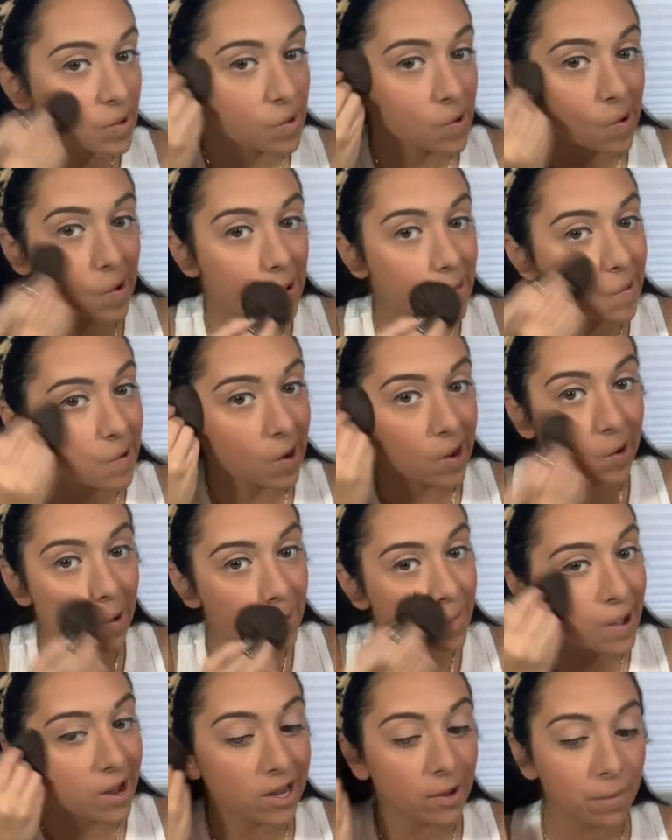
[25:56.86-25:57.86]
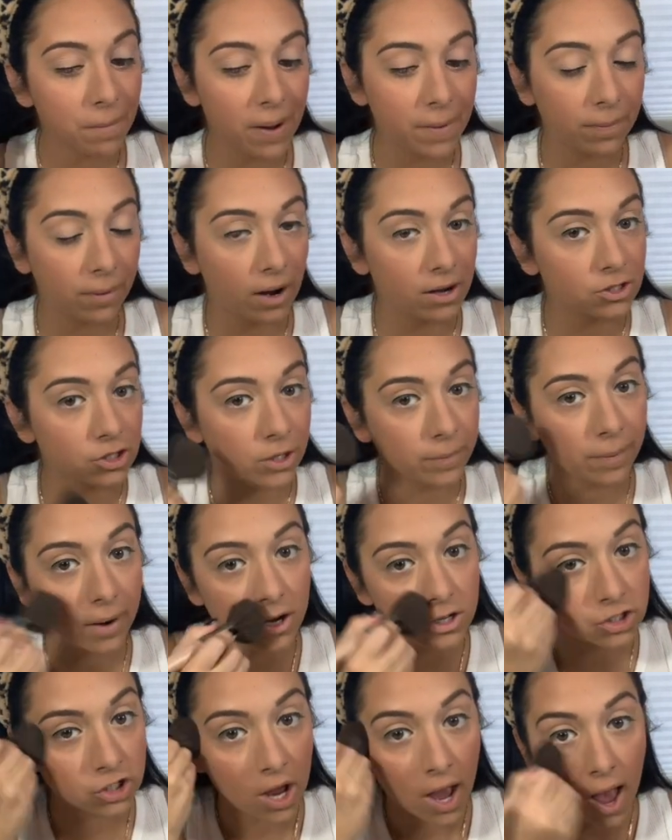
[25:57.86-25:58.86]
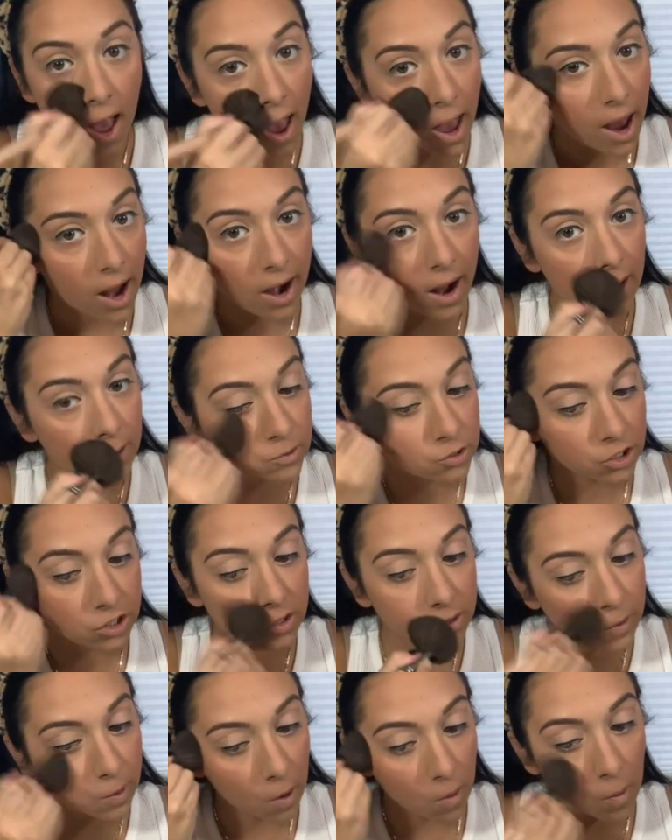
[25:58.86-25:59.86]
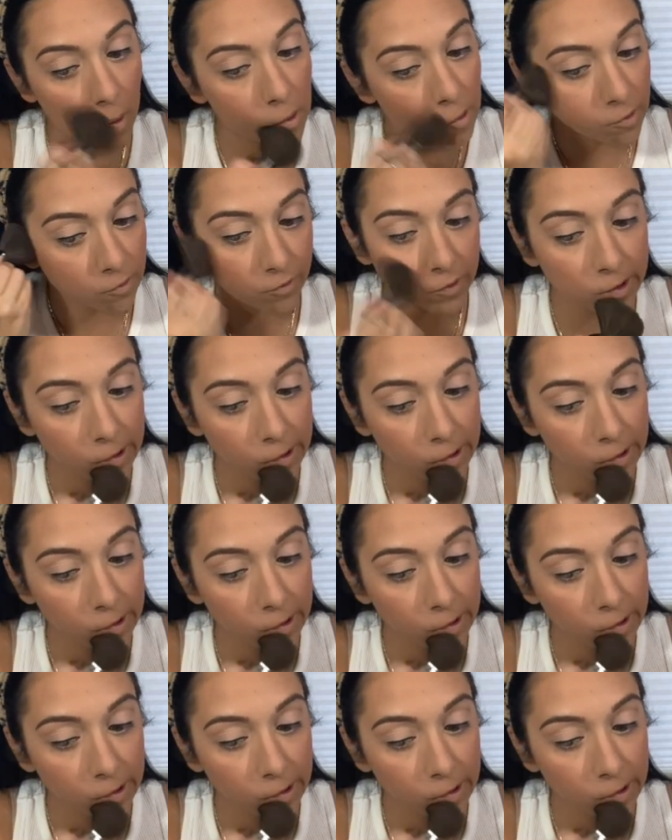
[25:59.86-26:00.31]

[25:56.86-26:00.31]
And then I go back in with my bronzer brush and I'll just go over it a